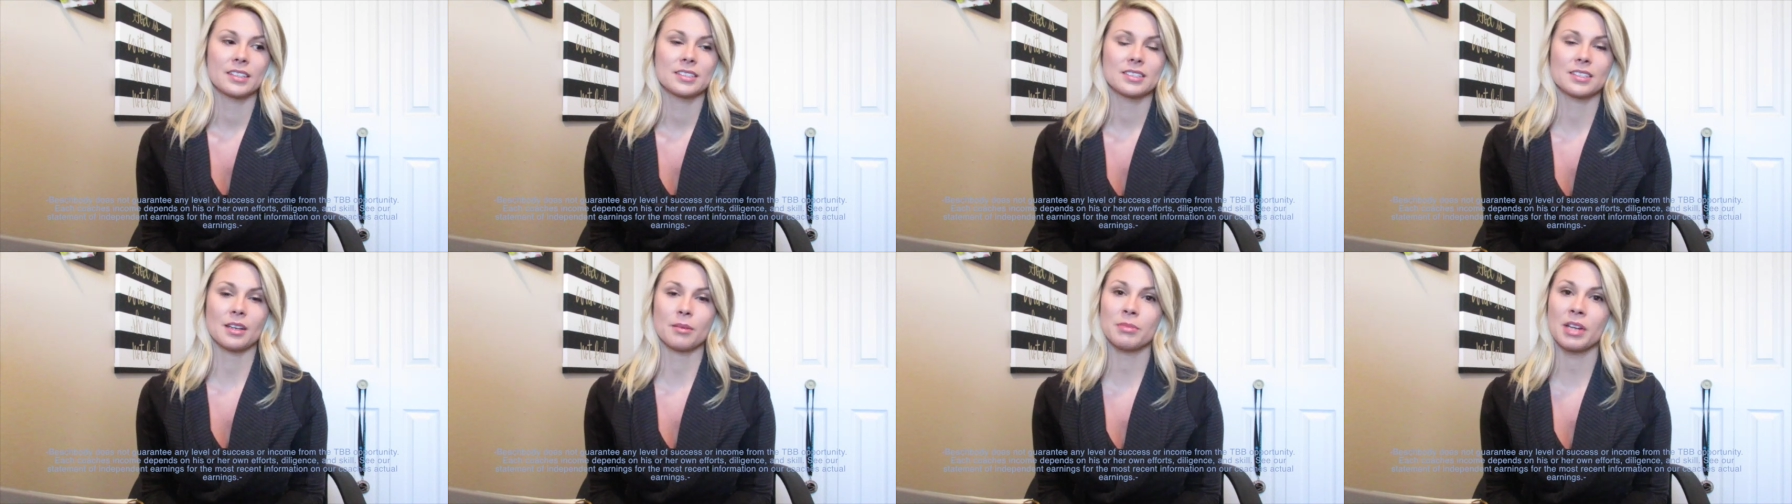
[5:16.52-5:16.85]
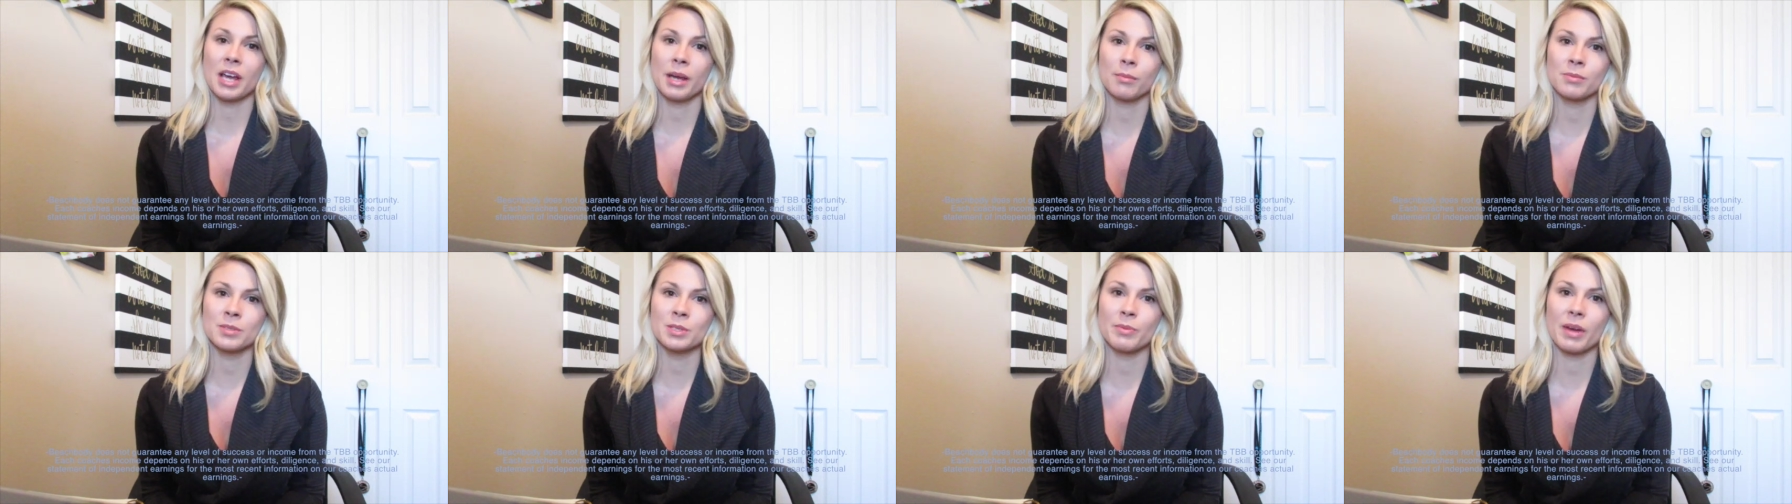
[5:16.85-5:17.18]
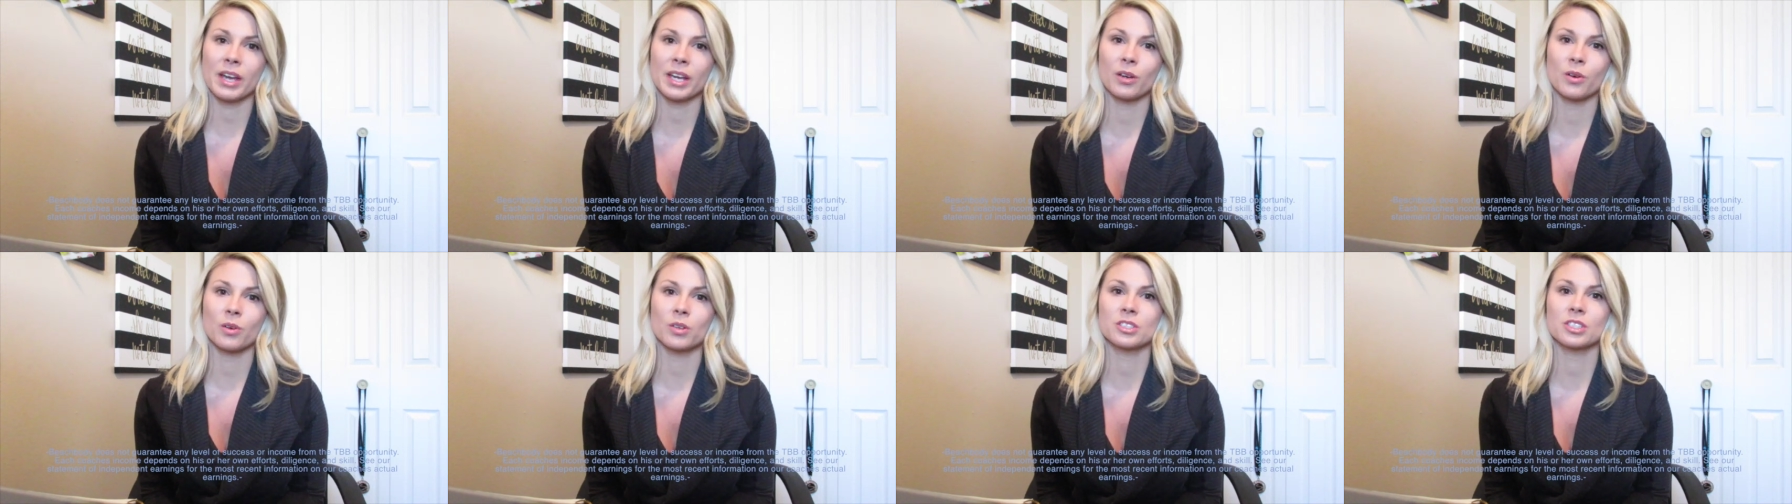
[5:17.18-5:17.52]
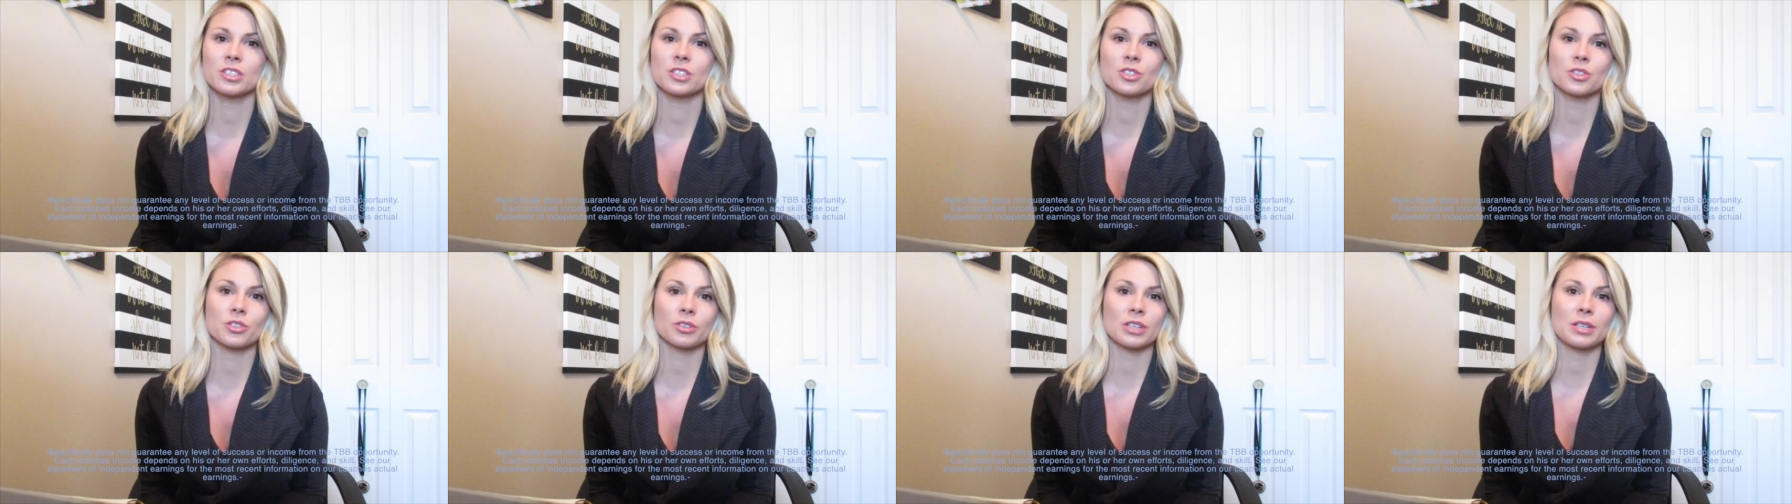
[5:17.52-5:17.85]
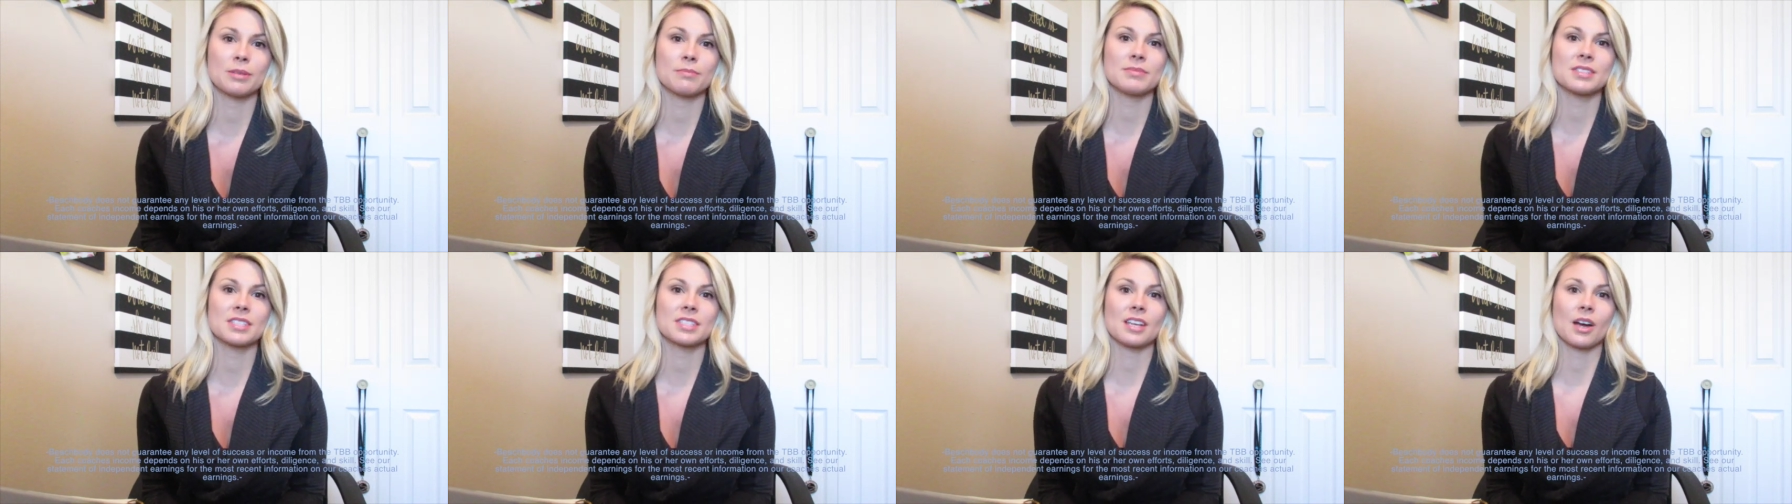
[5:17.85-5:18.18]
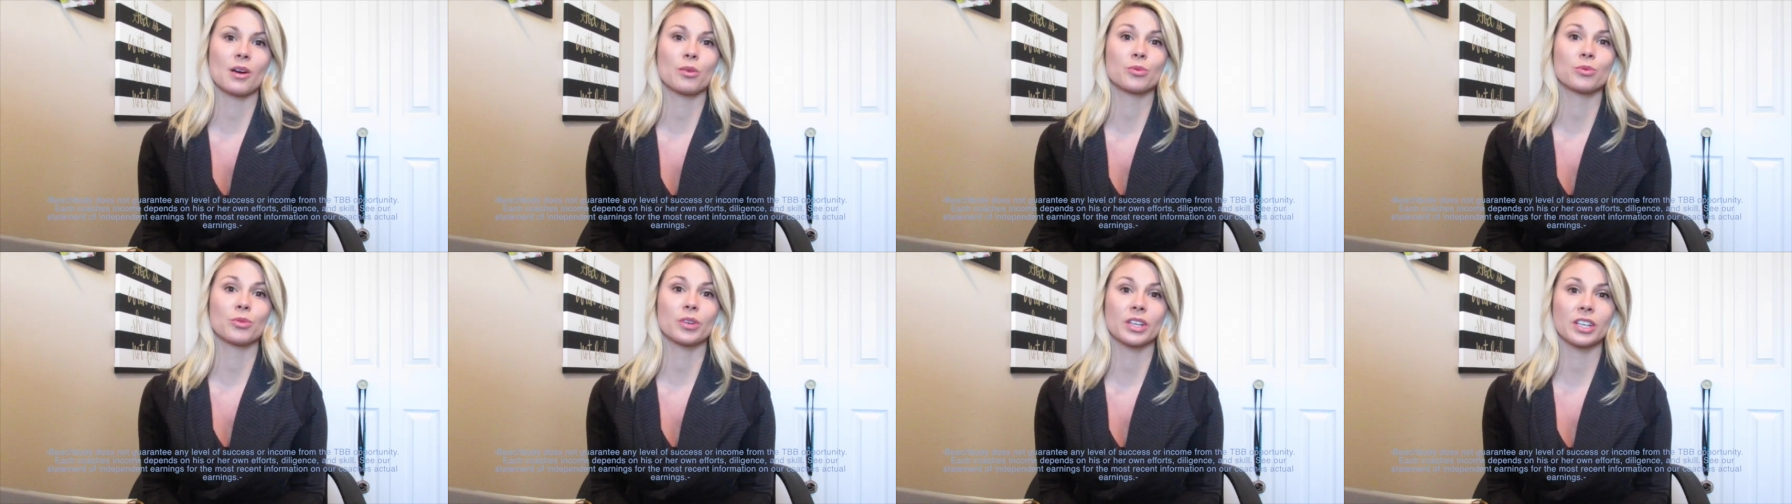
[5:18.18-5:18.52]
Sometimes my goals and dreams
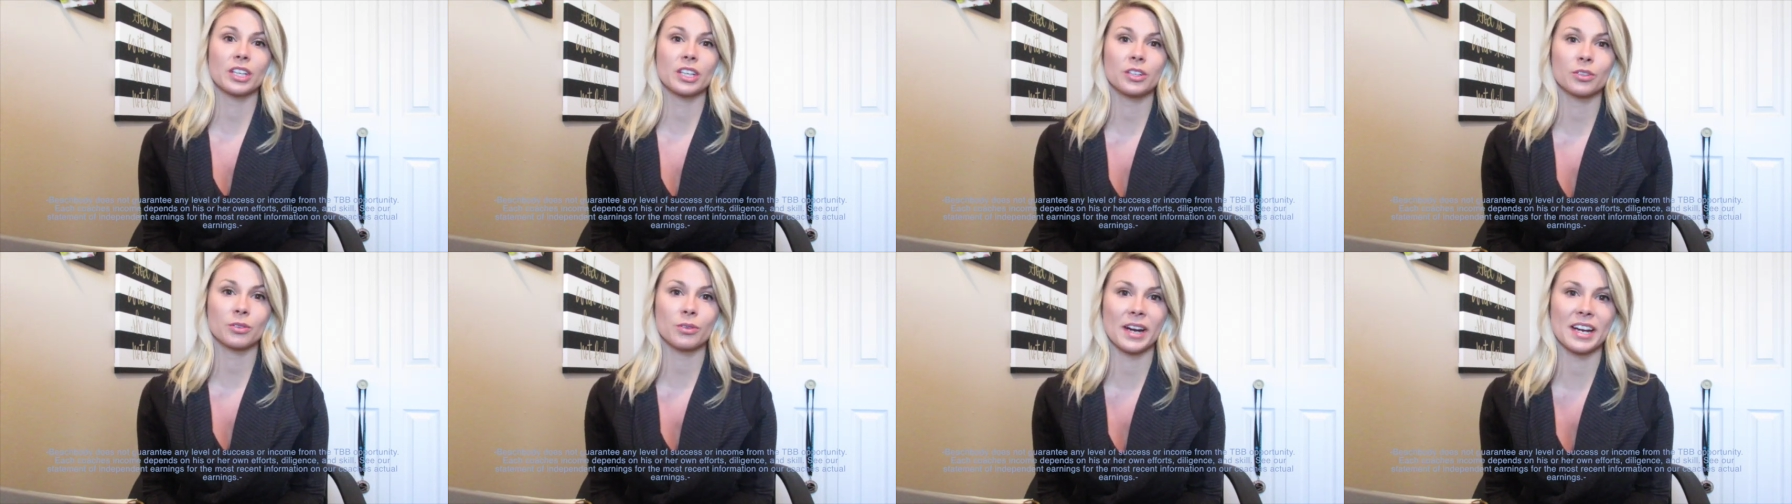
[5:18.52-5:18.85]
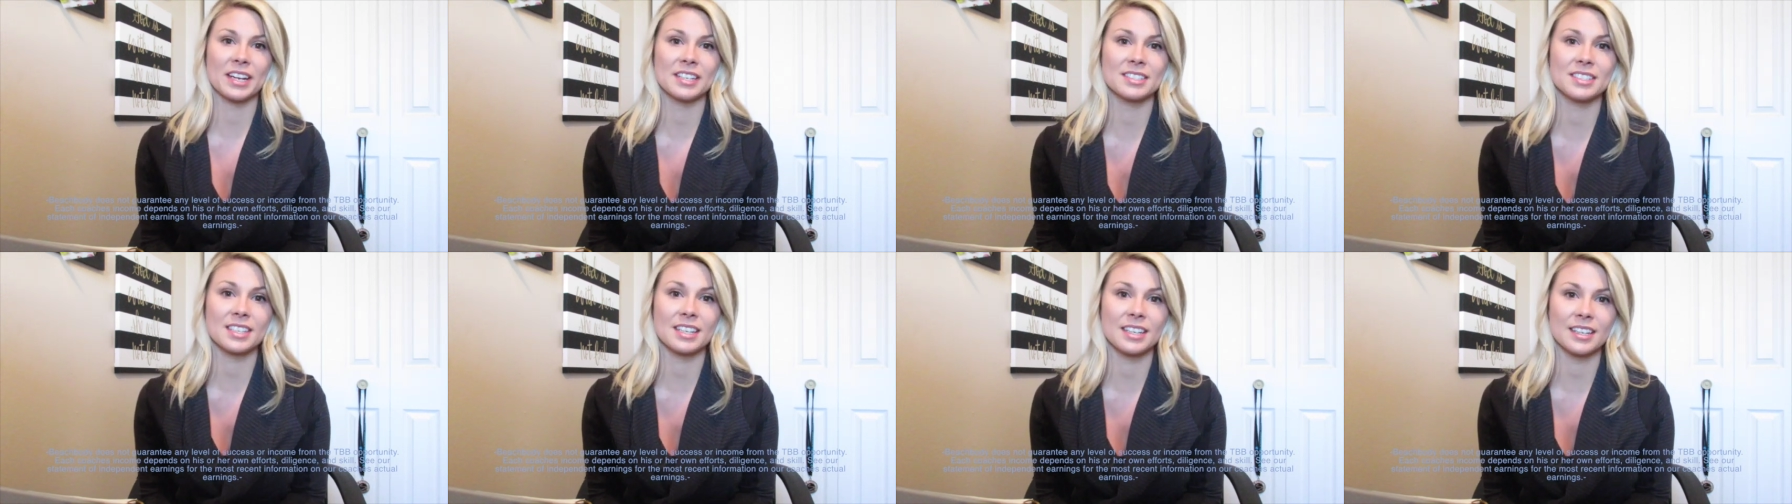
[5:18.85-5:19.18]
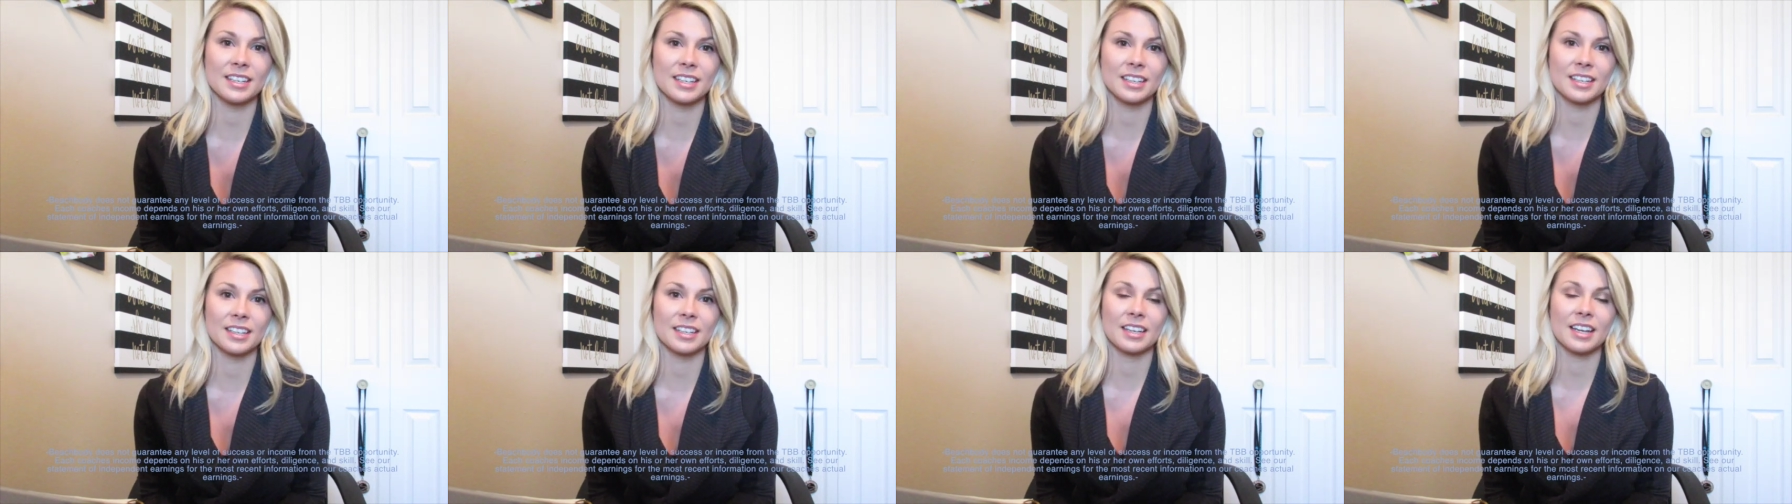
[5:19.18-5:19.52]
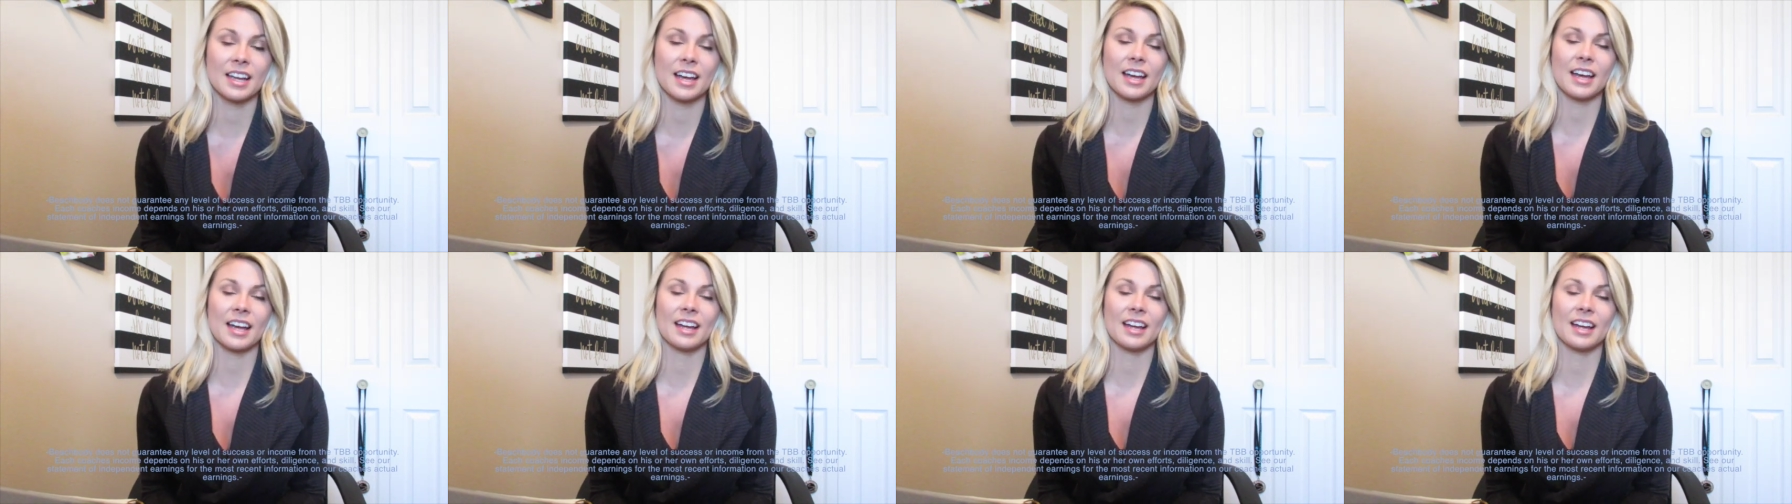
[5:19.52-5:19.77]
sound really crazy,